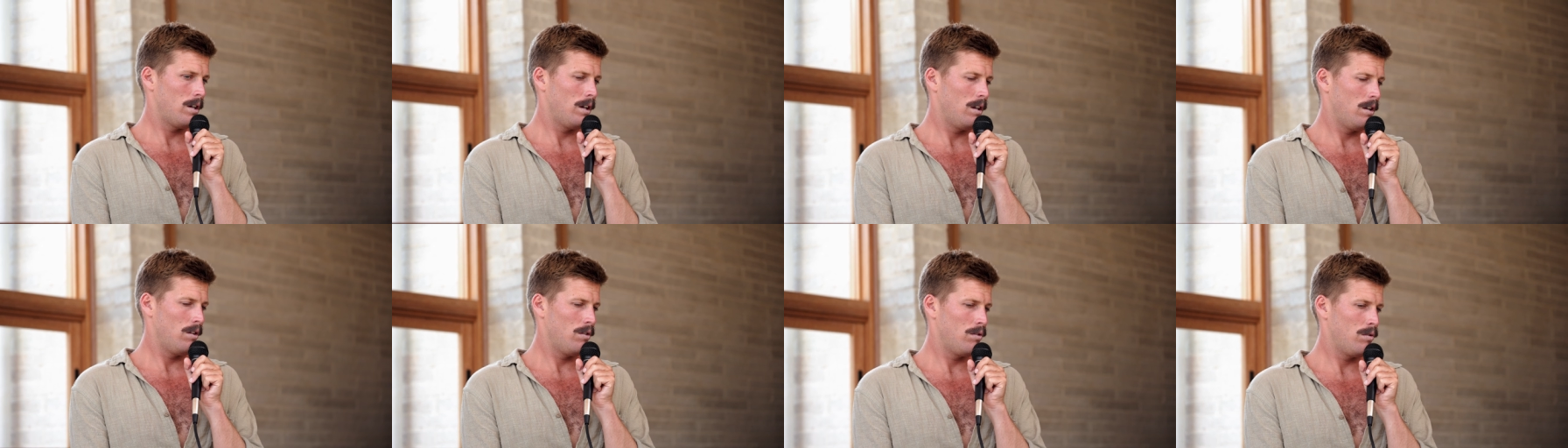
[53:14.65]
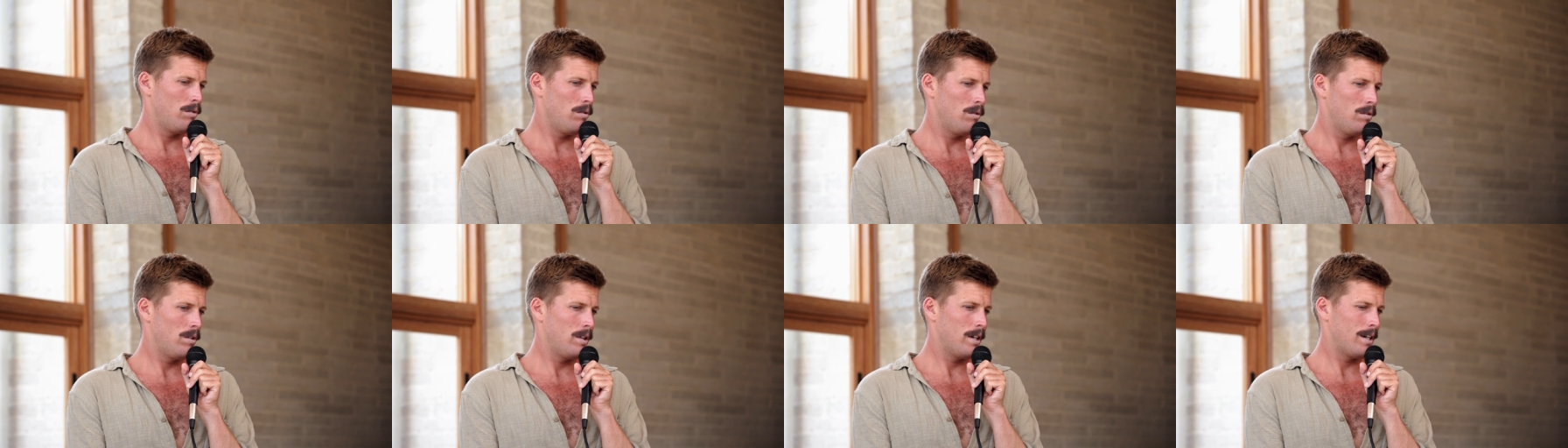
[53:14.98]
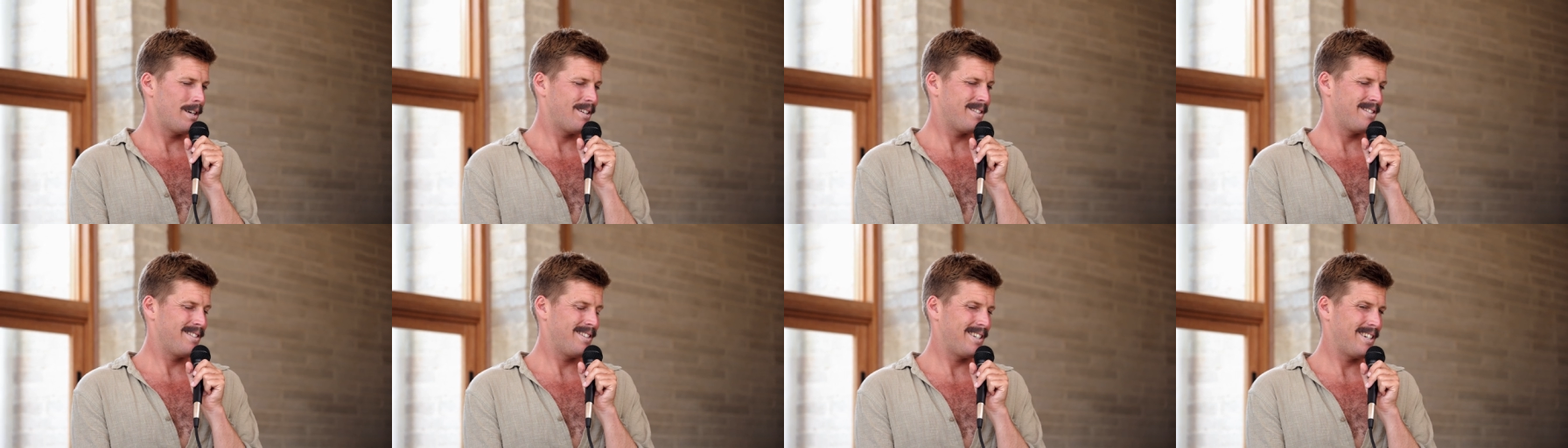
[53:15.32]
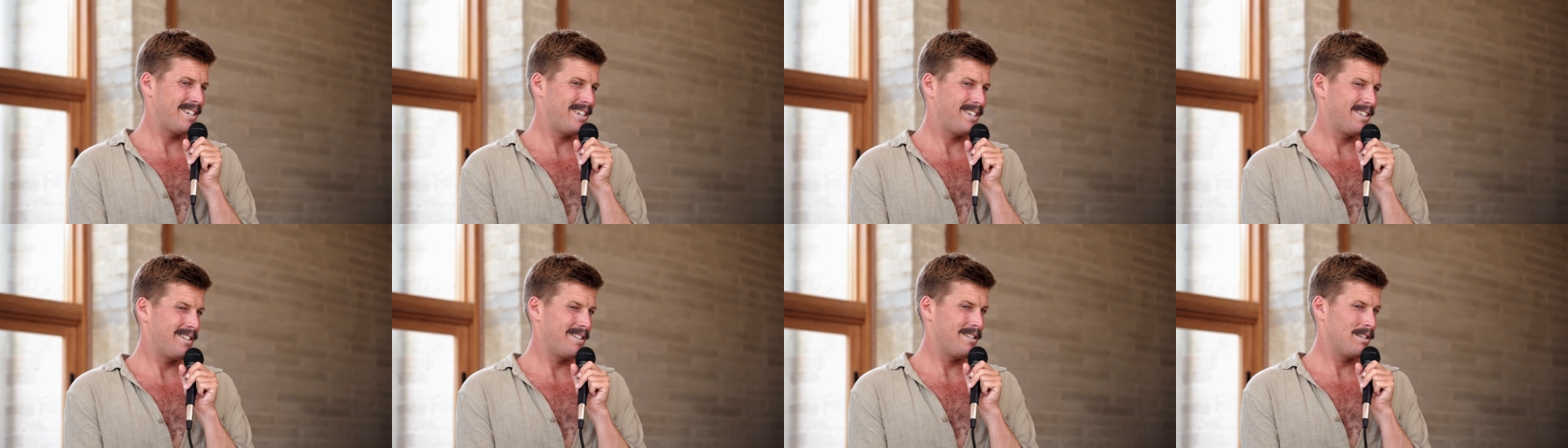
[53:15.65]
in
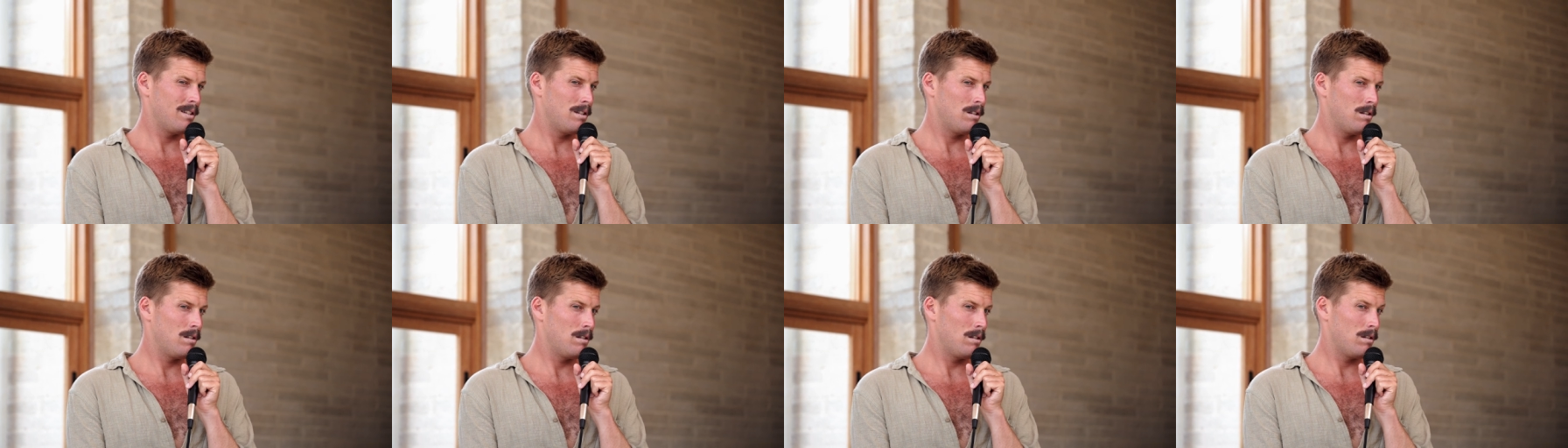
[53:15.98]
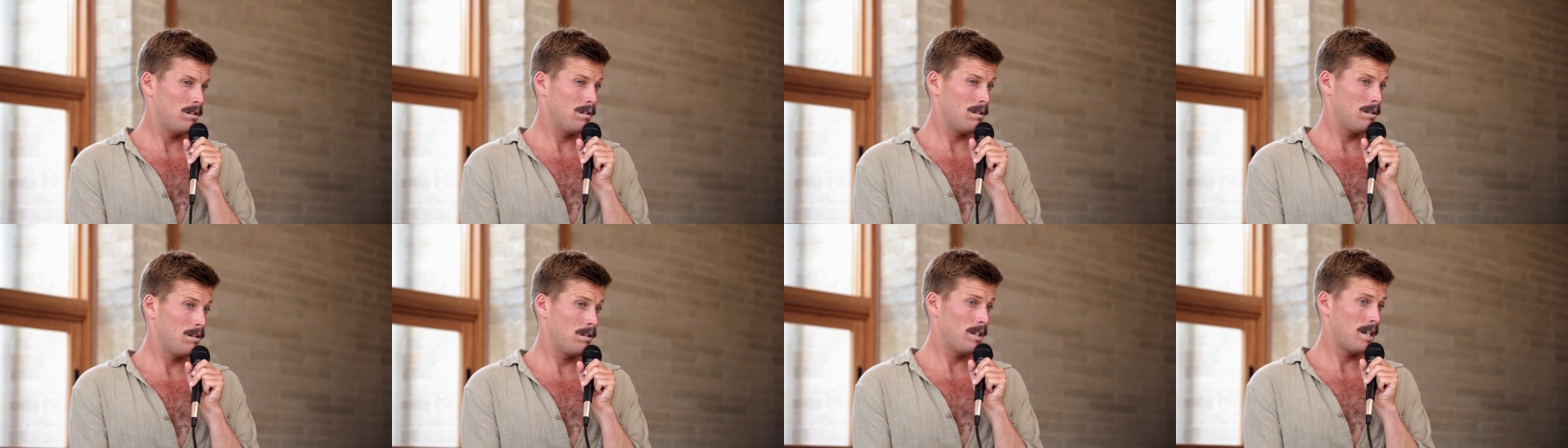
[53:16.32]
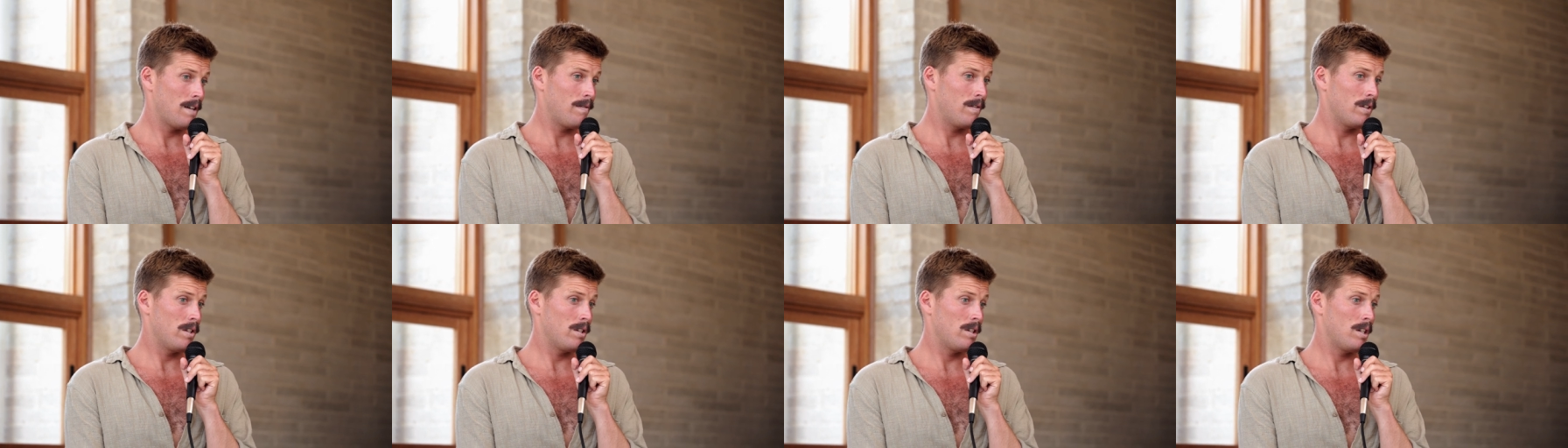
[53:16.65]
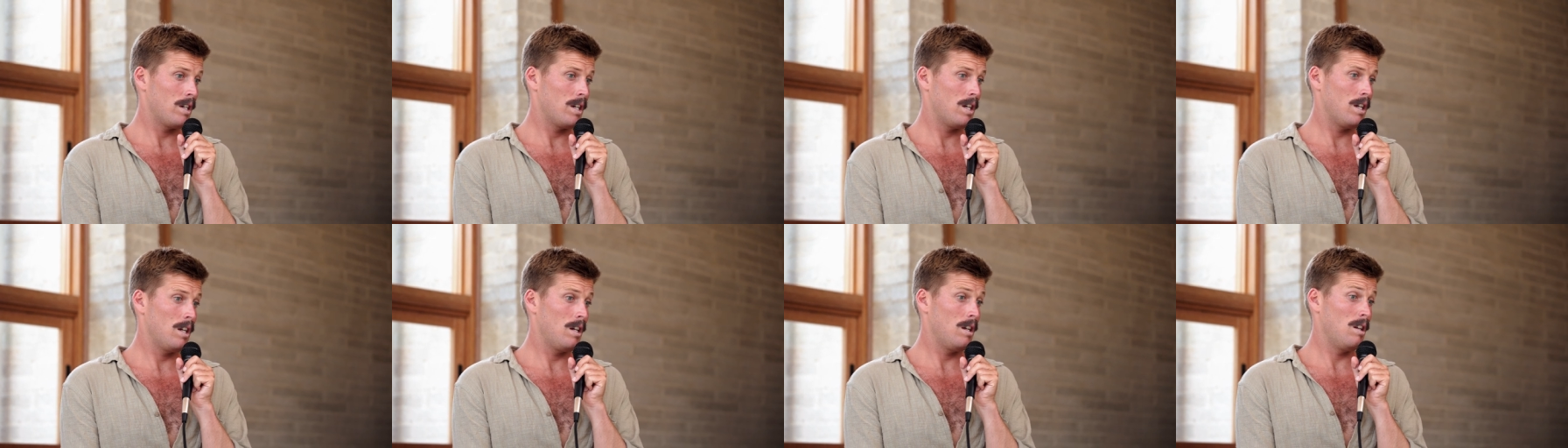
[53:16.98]

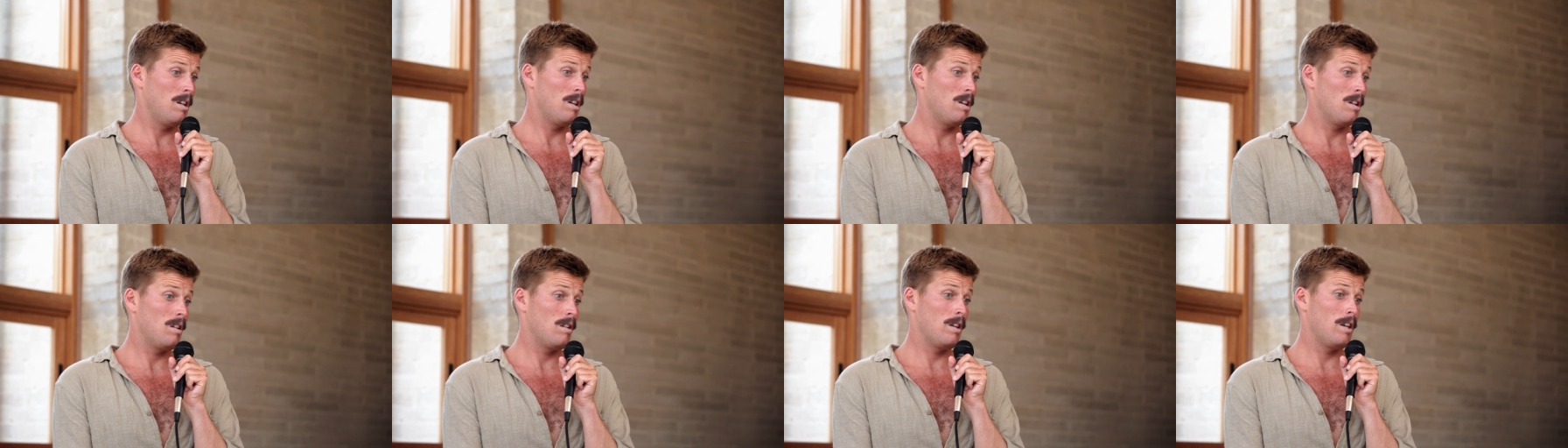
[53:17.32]
2017.